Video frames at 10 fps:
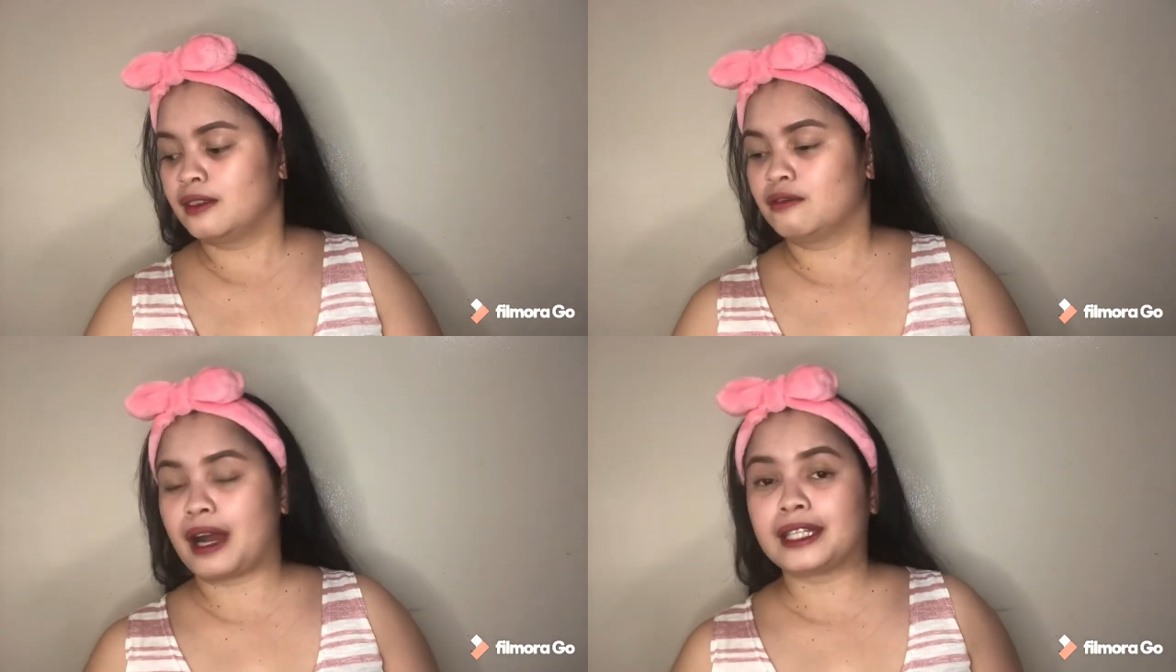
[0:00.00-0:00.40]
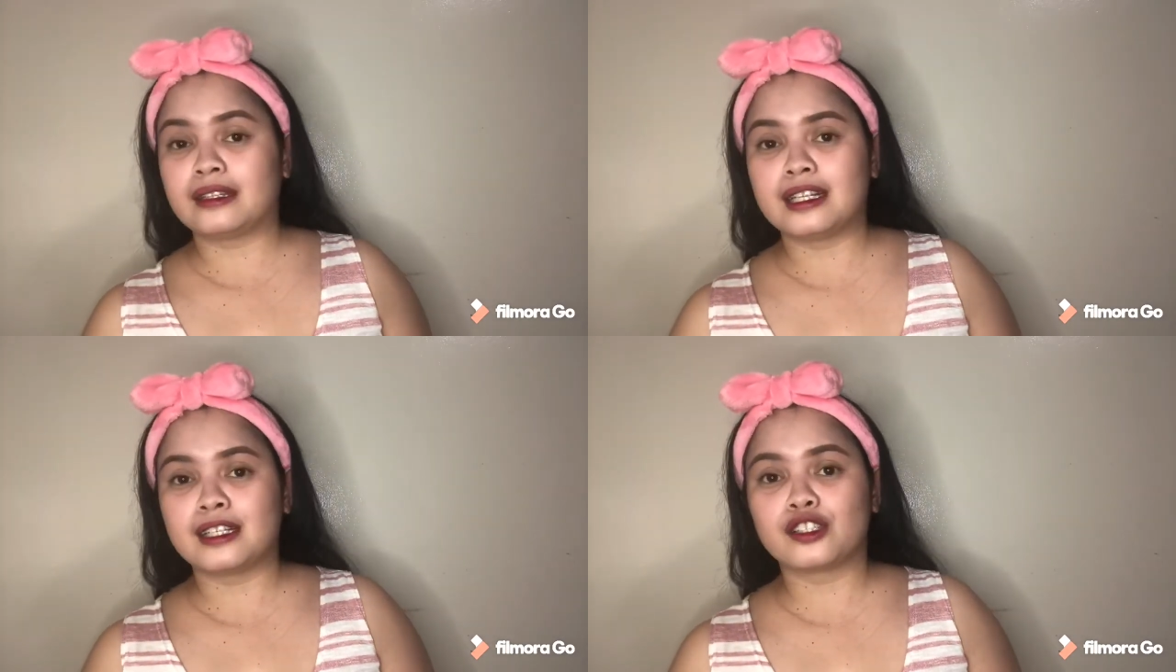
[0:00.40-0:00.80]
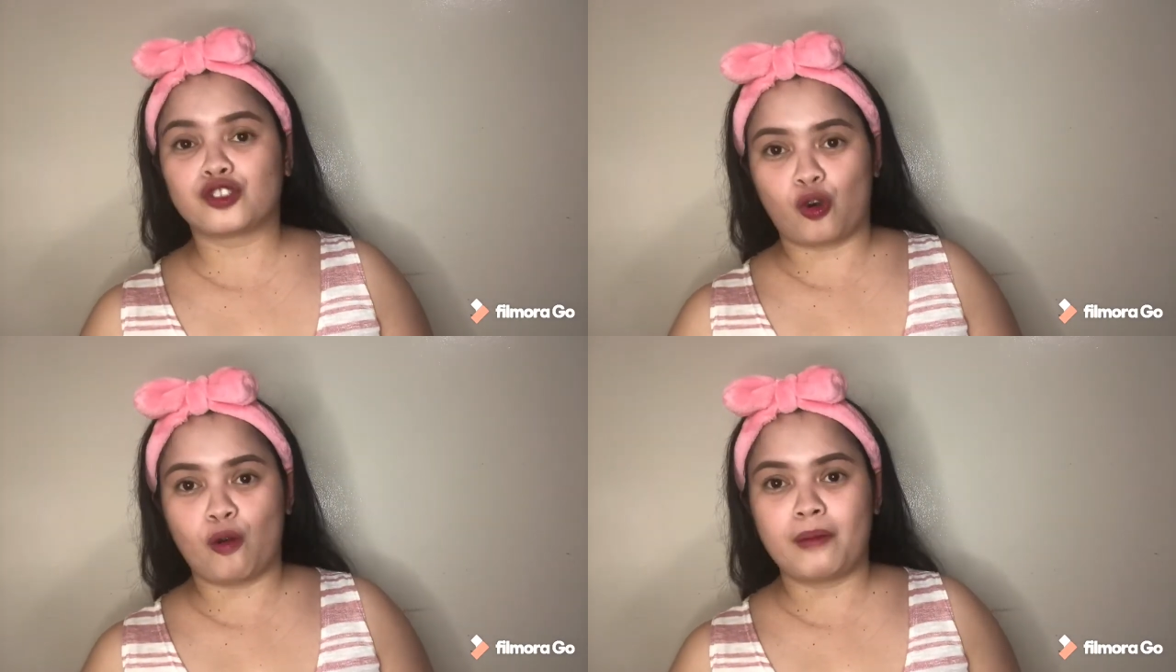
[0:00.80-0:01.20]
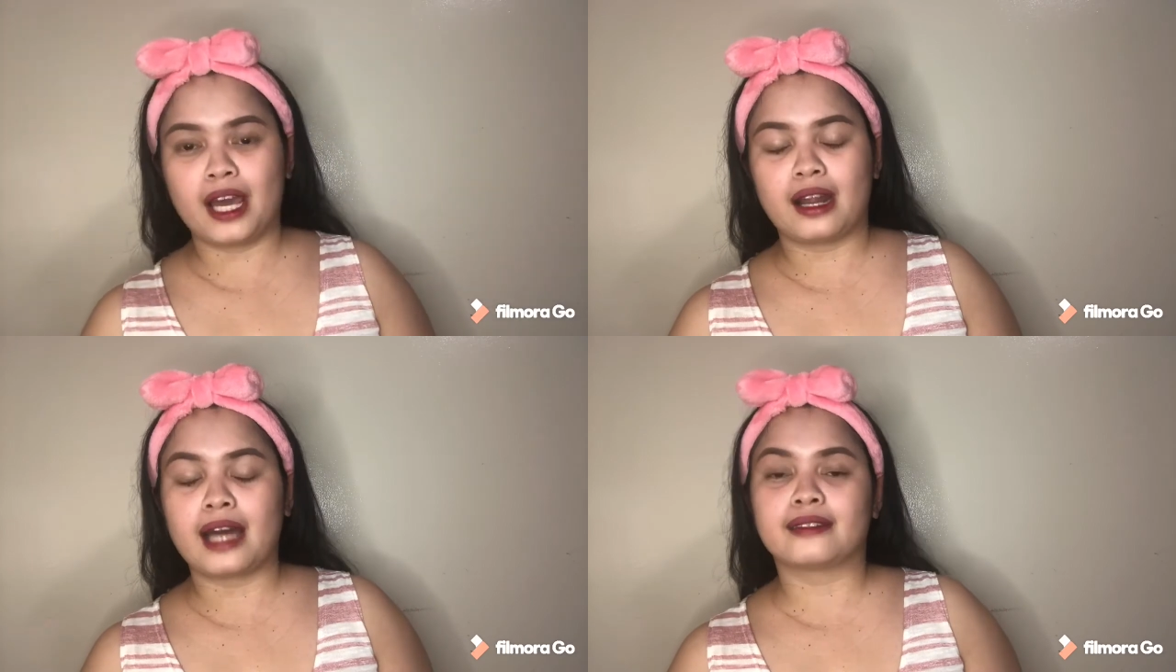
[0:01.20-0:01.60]
whitening soap and
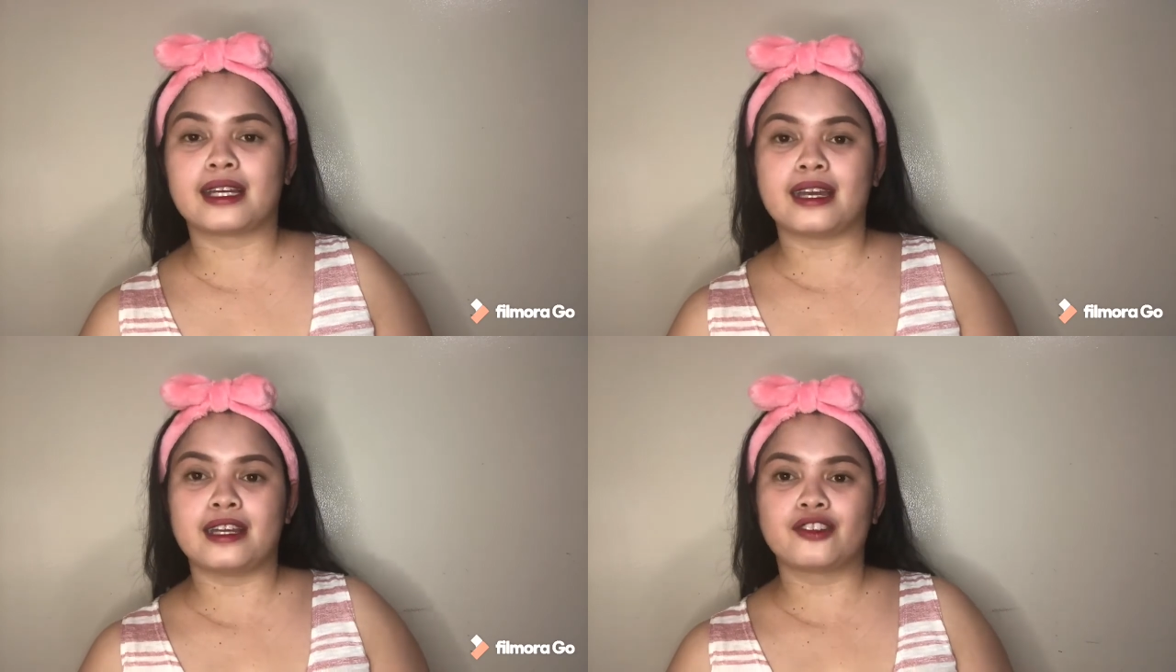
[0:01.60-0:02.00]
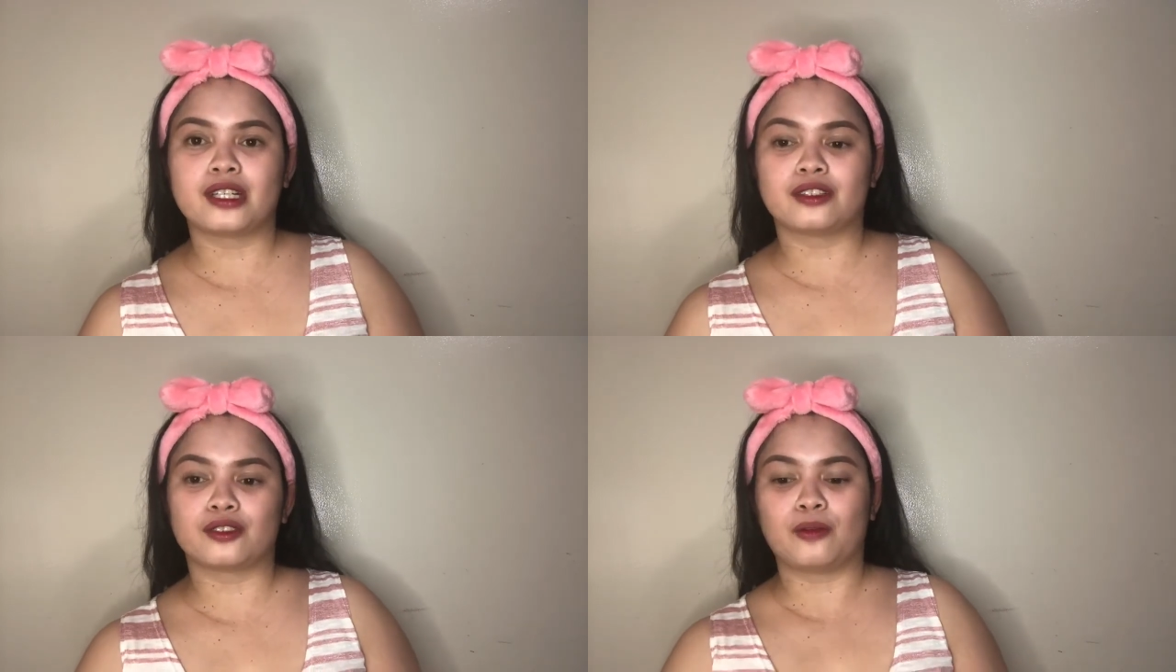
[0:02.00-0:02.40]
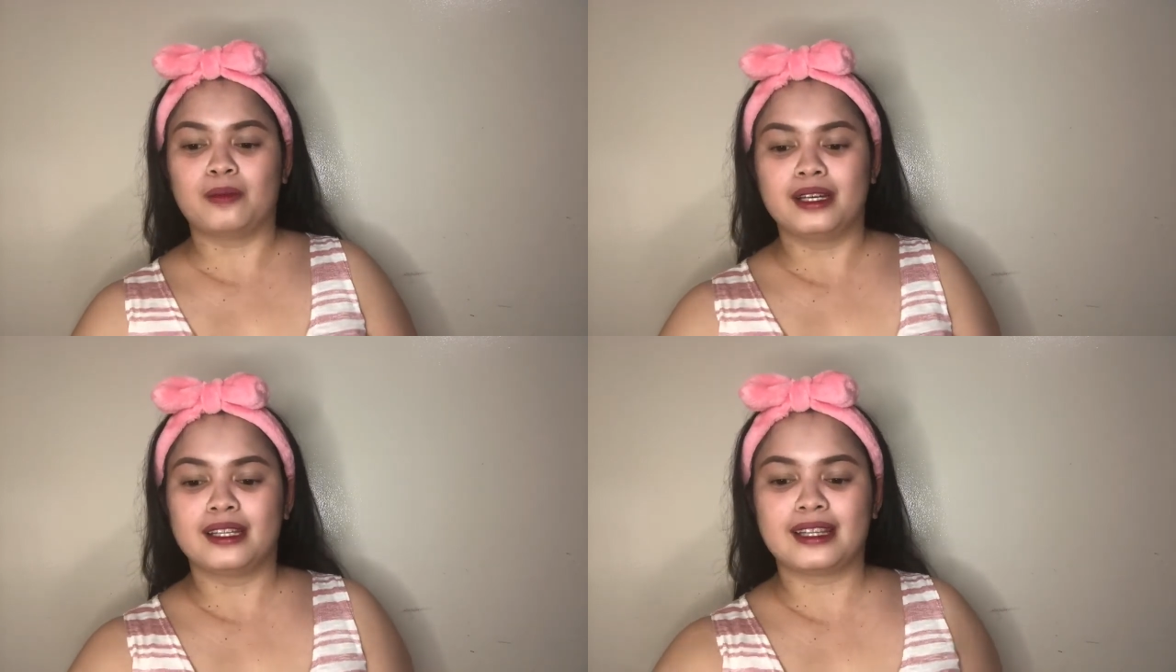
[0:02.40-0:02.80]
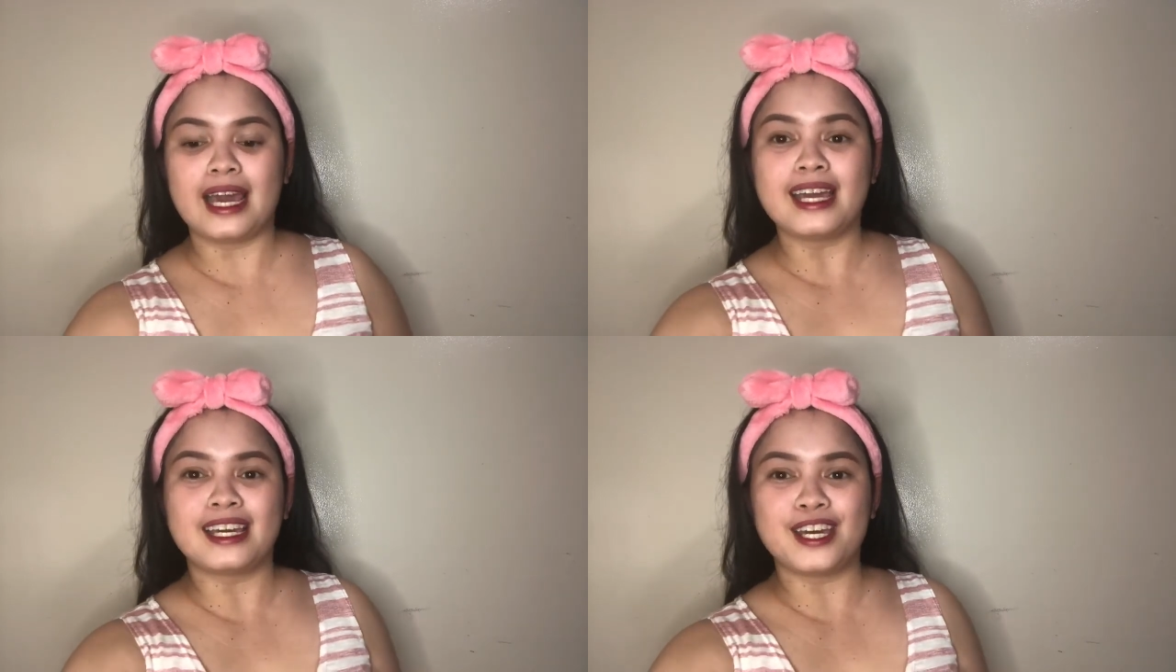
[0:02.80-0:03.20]
anti-aging soap.
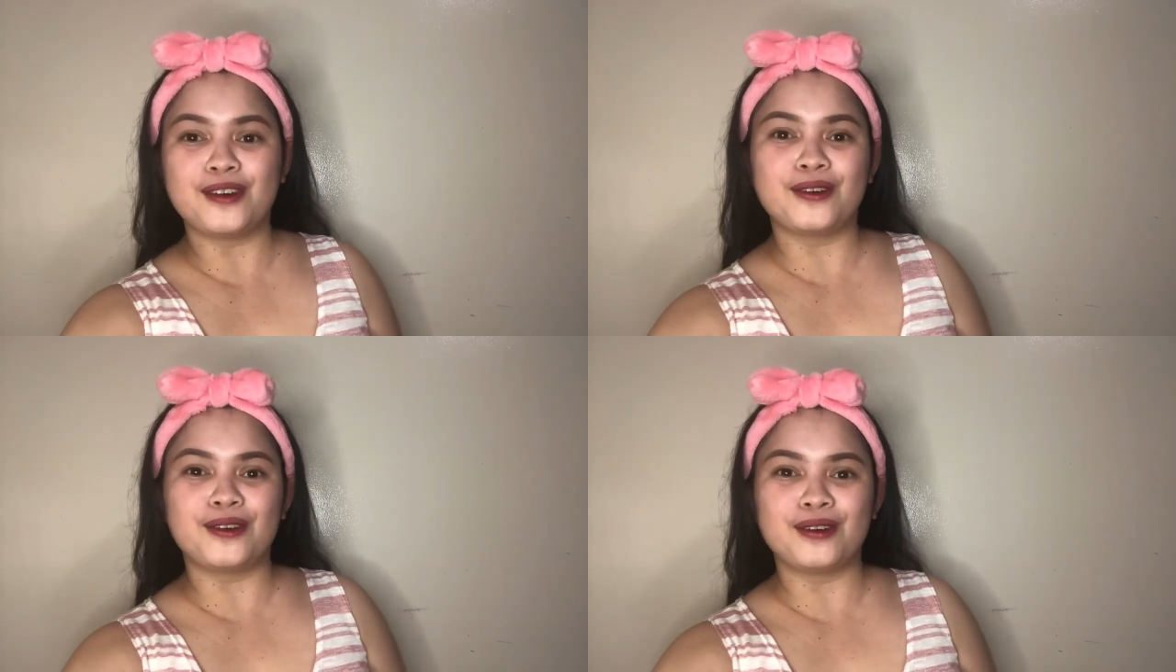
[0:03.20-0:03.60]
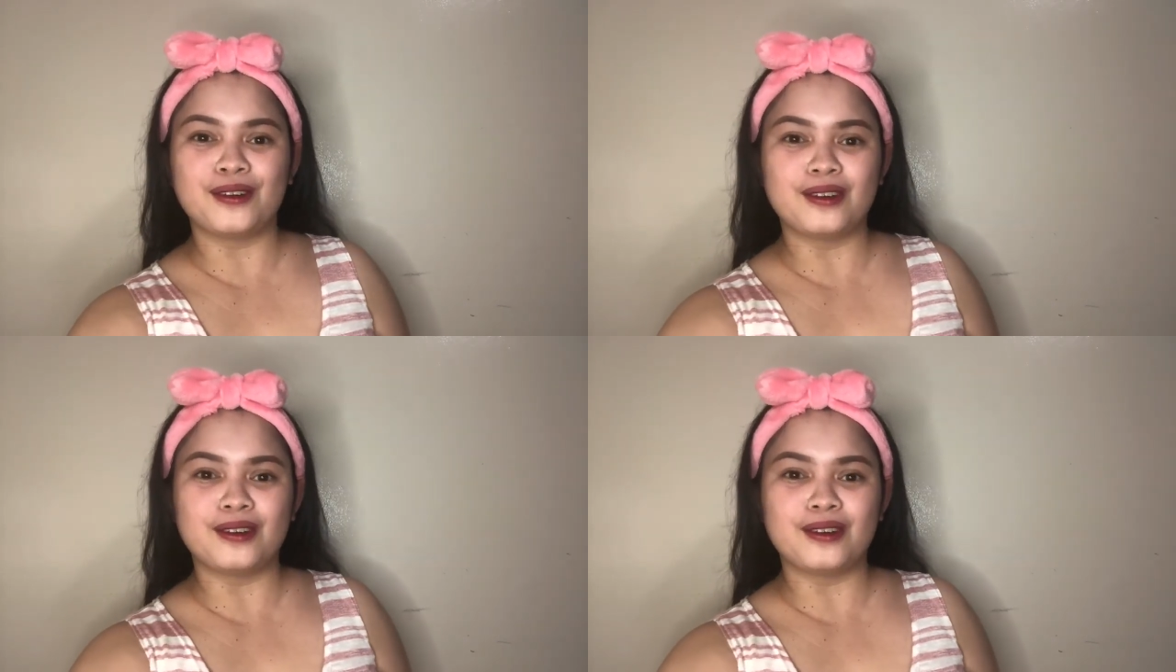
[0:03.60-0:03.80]
Thank you!